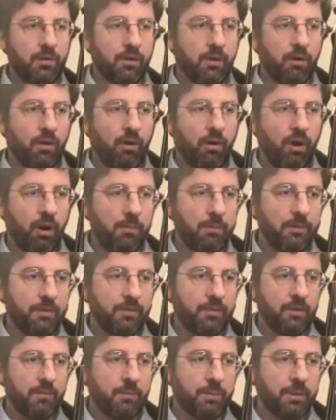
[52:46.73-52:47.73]
arm is
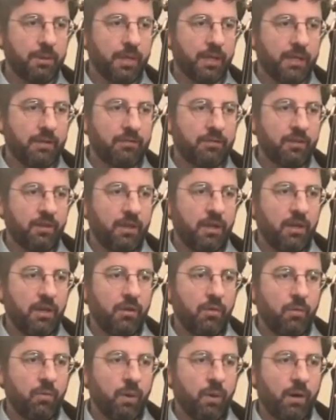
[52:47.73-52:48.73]
in a place
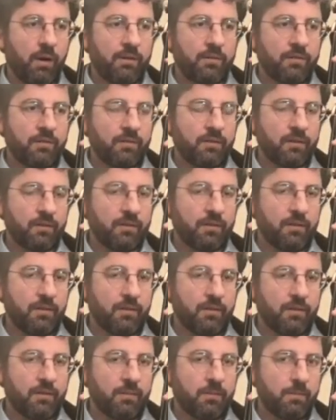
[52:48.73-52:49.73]
where it's
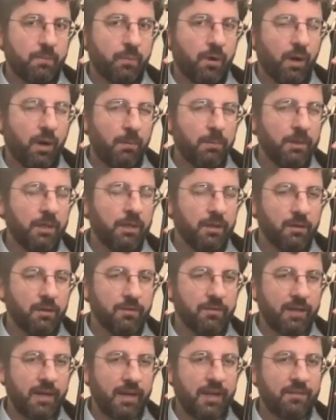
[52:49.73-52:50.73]
probably a little
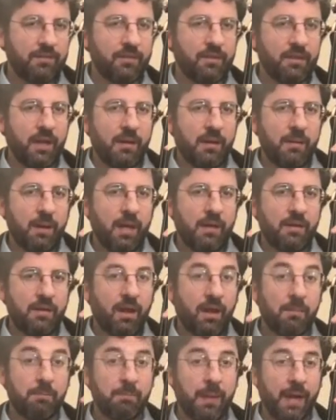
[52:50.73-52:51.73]
tense and
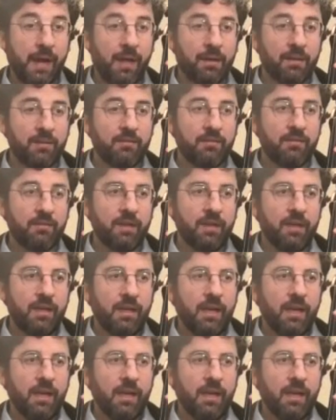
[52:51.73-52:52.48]
not balanced.